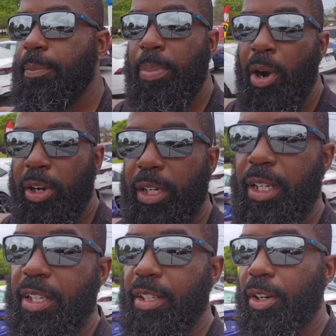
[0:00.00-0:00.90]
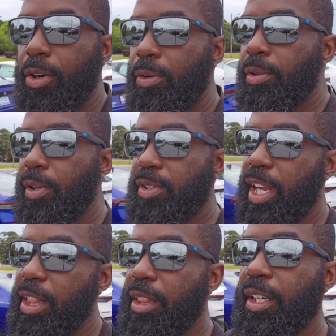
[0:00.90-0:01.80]
parking these Accords
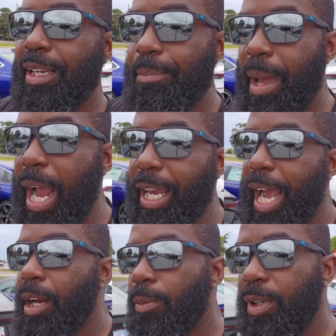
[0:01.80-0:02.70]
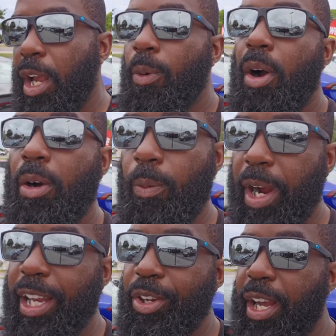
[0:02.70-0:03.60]
and looking back at them when they walk
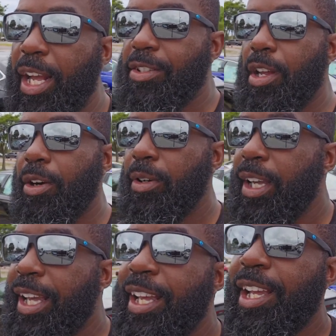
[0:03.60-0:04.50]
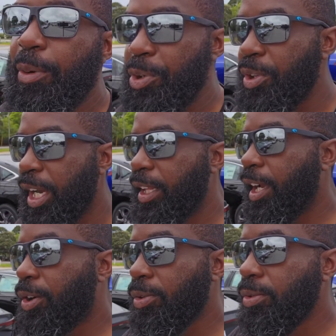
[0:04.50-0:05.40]
away. You guys know, when you got
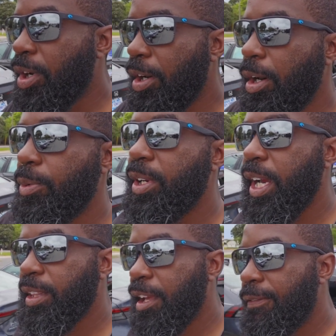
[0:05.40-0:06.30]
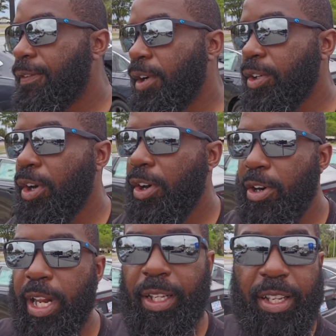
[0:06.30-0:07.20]
that cool car, when you got that fun
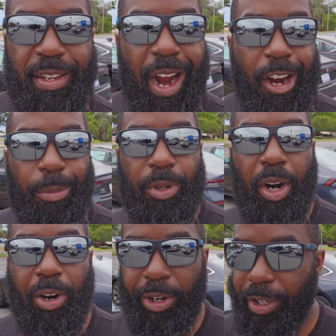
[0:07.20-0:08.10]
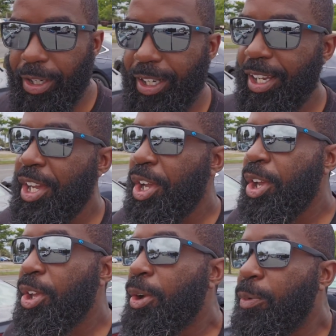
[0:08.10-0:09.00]
car, that desirable car,
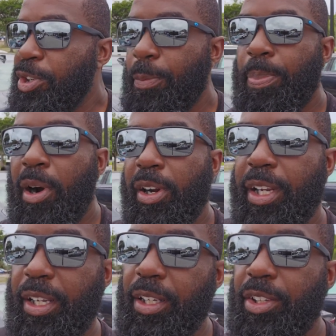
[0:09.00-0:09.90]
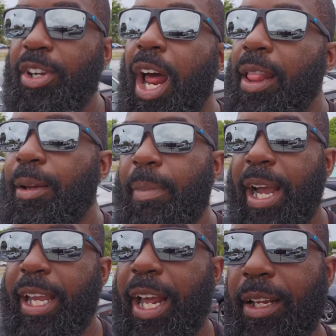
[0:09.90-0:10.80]
when you park it, you gotta look
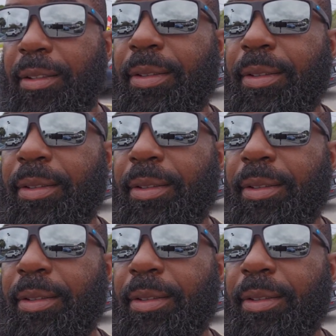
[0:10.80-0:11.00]
back at it.